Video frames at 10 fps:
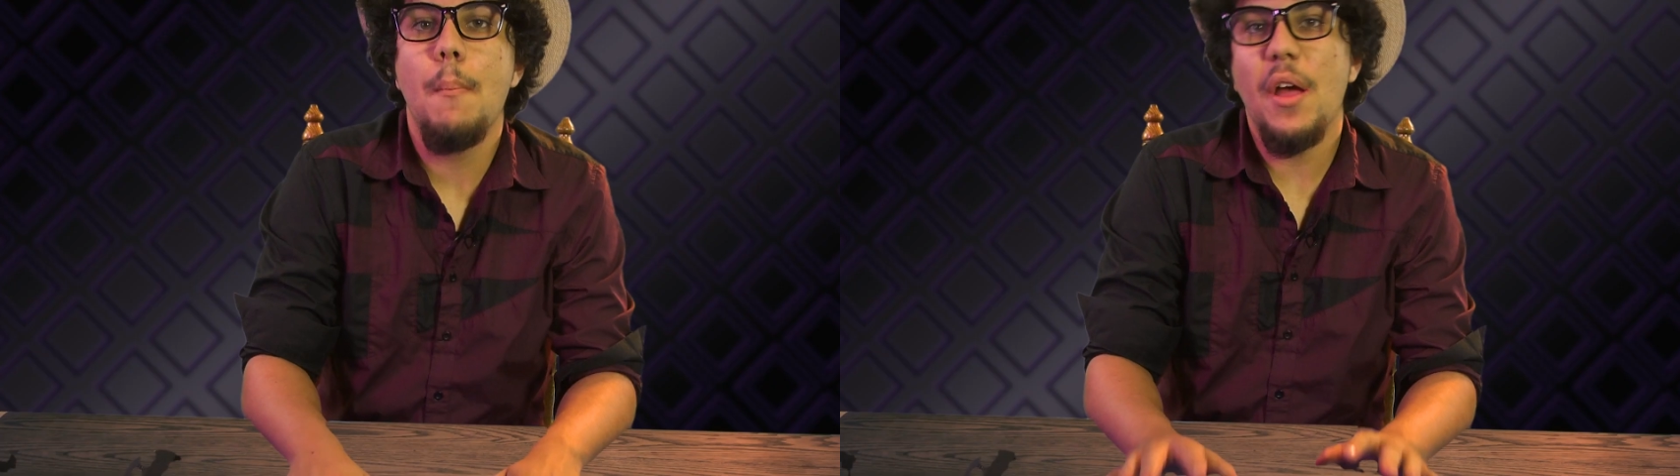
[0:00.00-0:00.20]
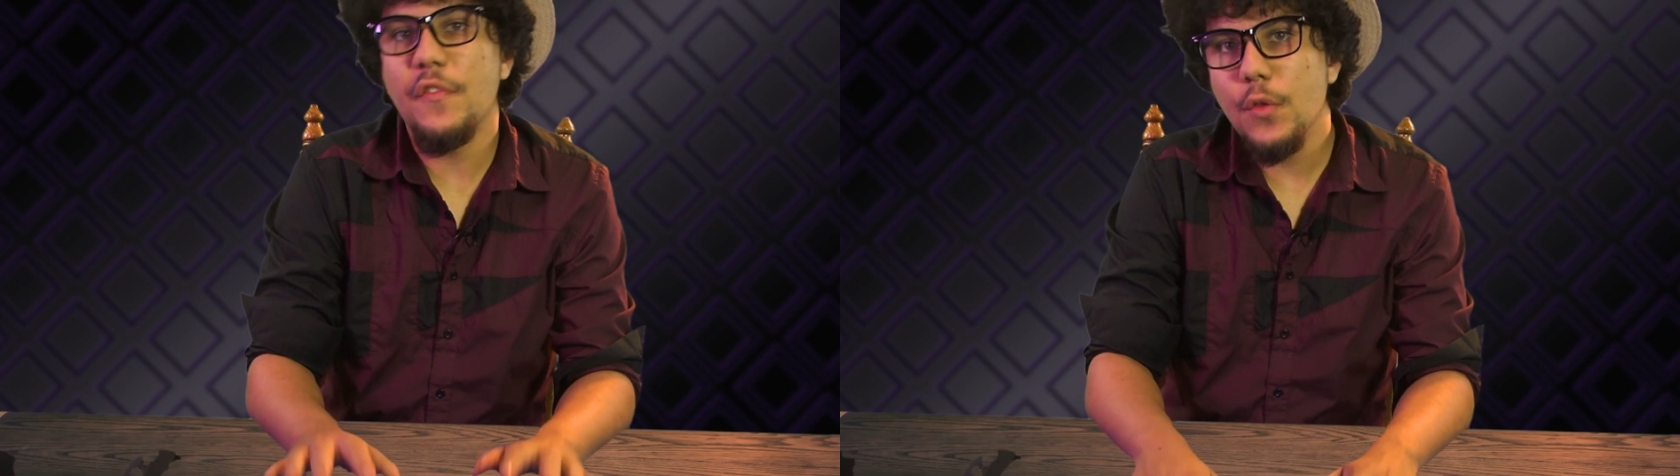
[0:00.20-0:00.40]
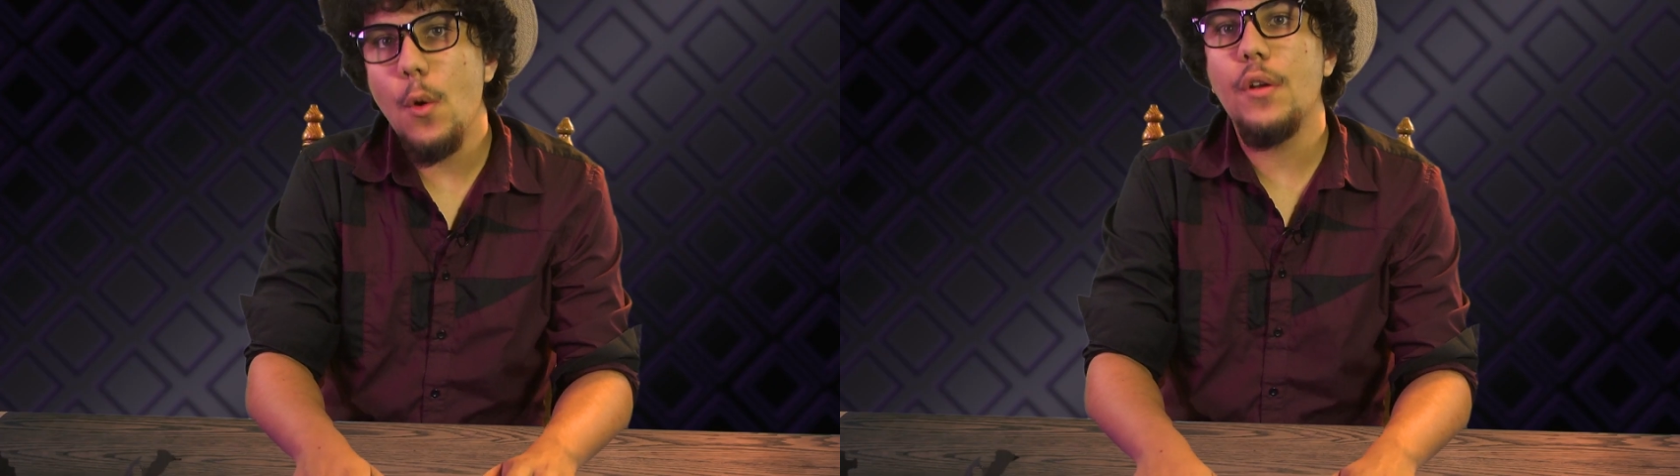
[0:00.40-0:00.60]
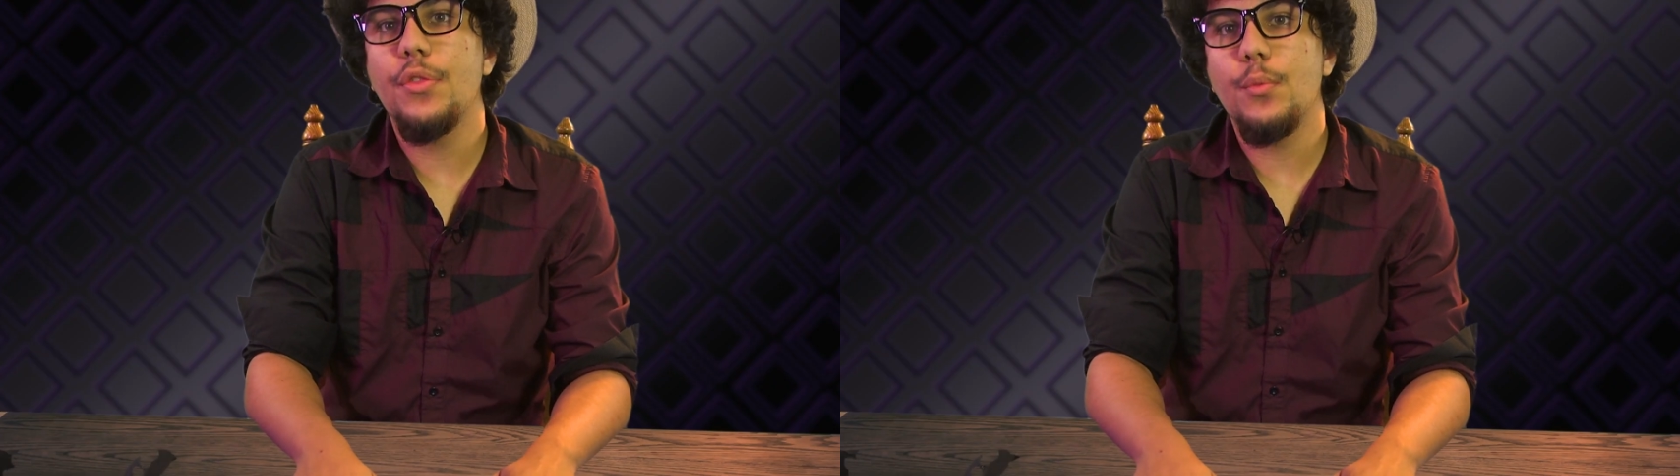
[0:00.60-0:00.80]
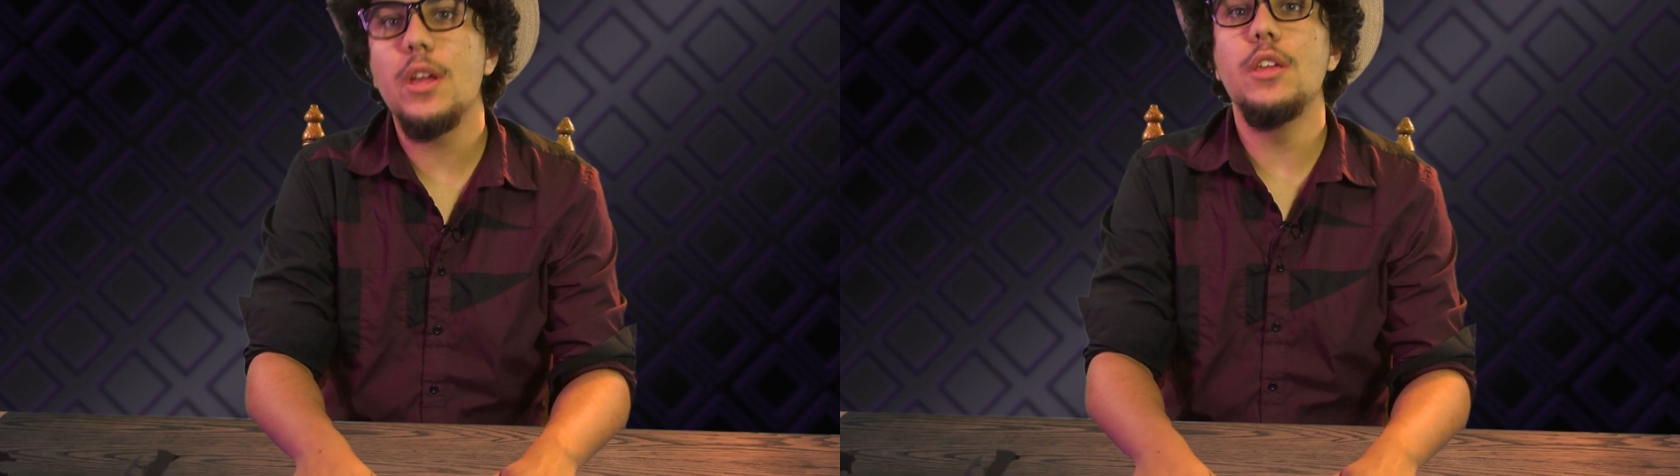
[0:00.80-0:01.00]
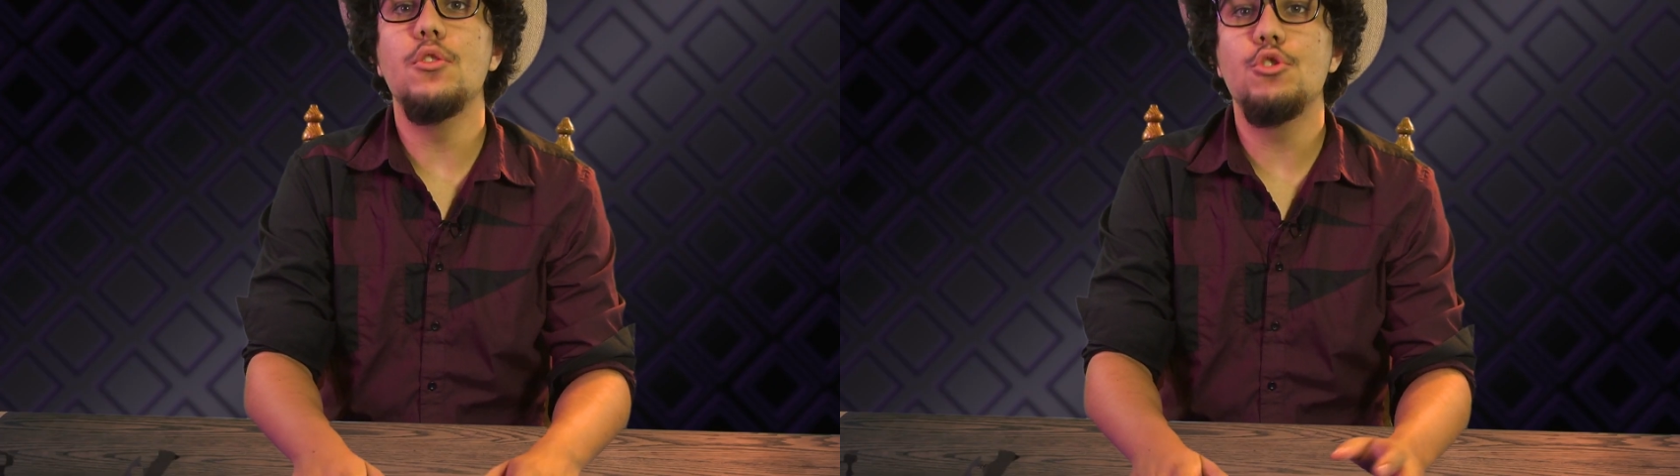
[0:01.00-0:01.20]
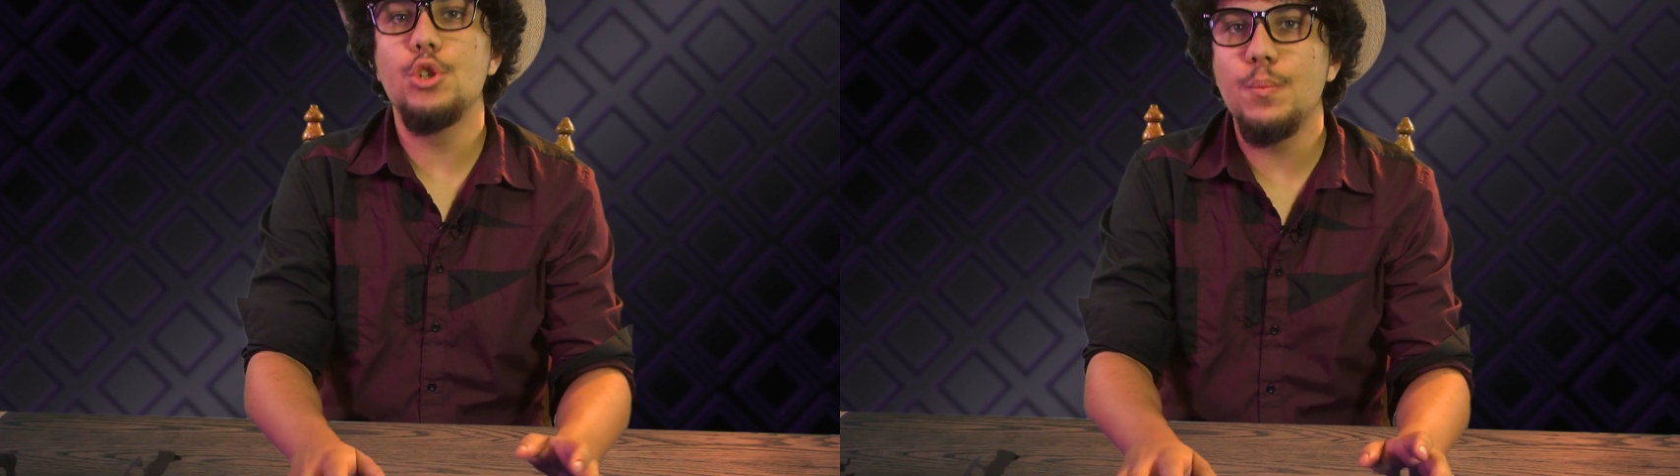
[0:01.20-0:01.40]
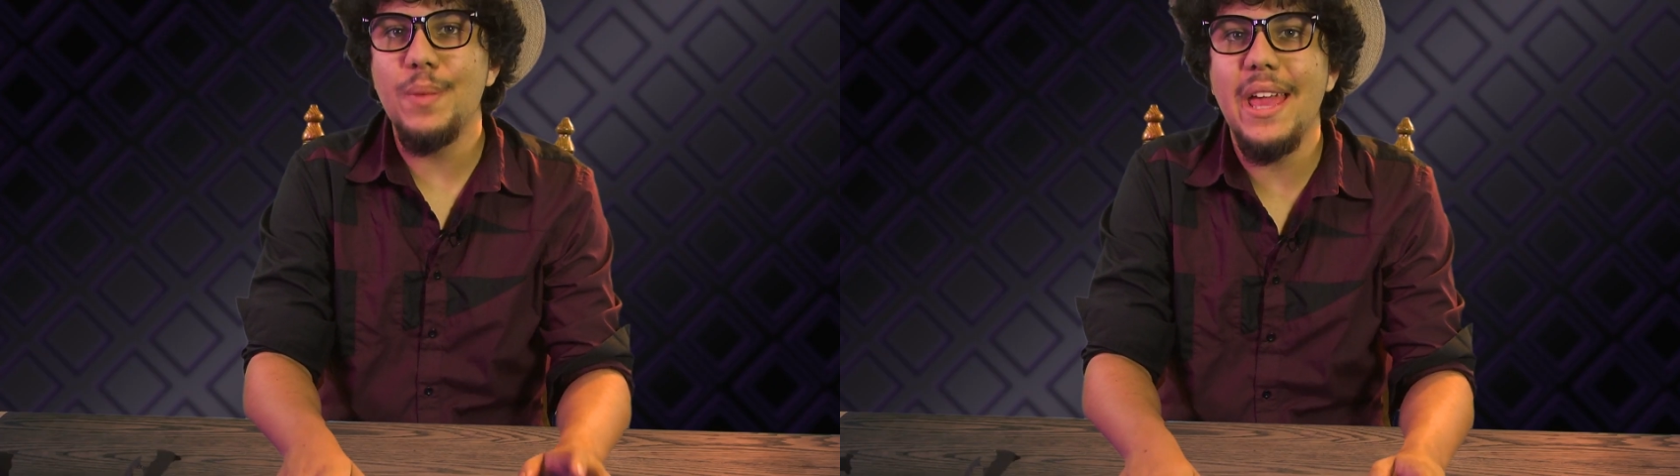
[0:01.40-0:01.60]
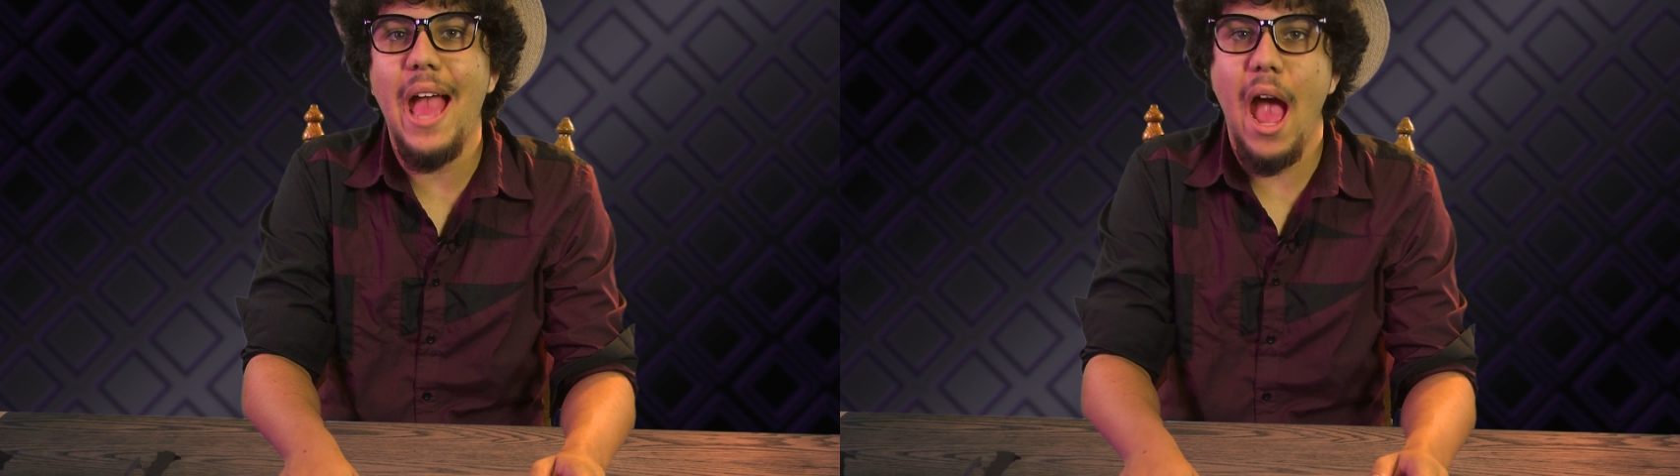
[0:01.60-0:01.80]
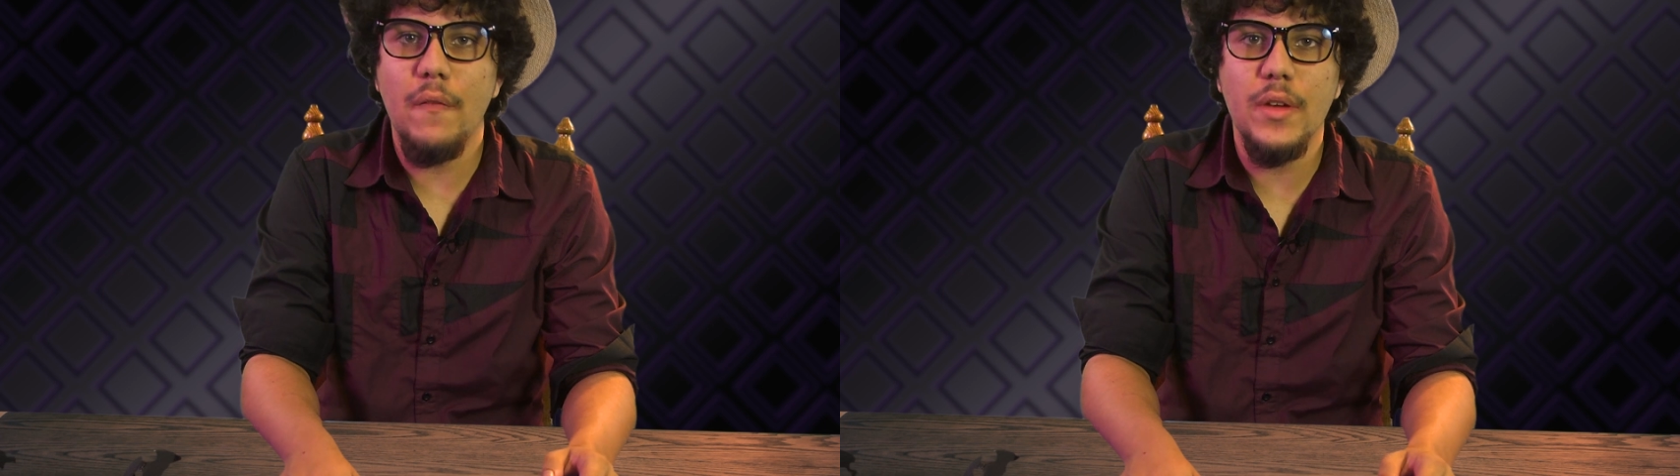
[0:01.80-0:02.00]
By floor 3, you should be
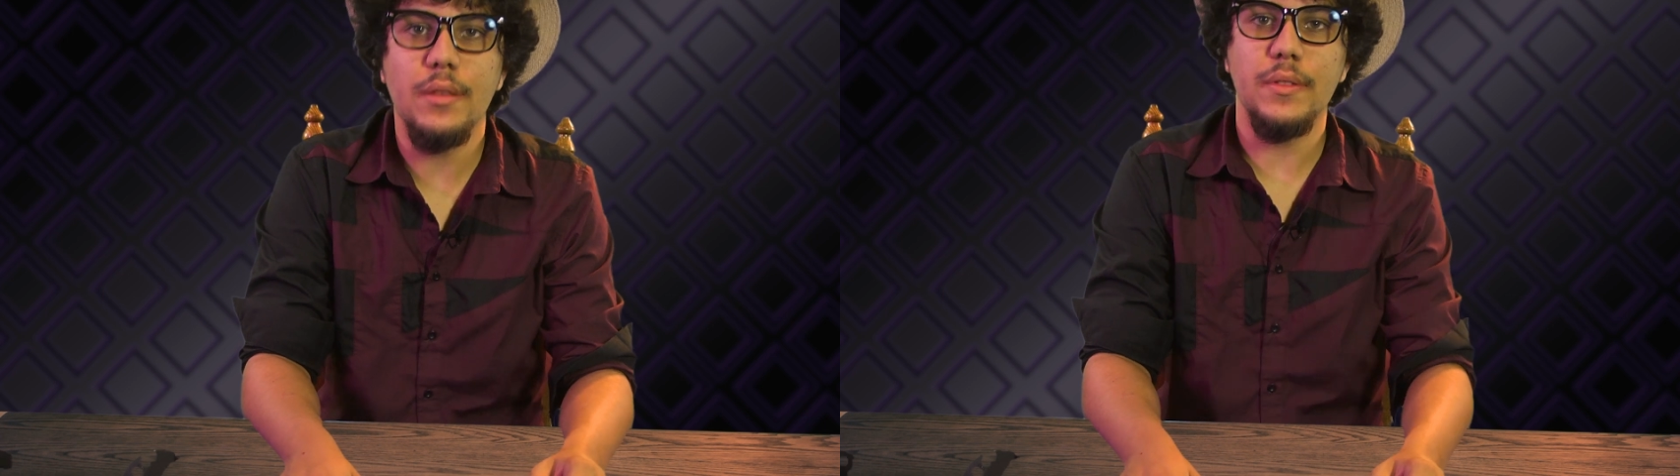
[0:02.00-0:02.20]
having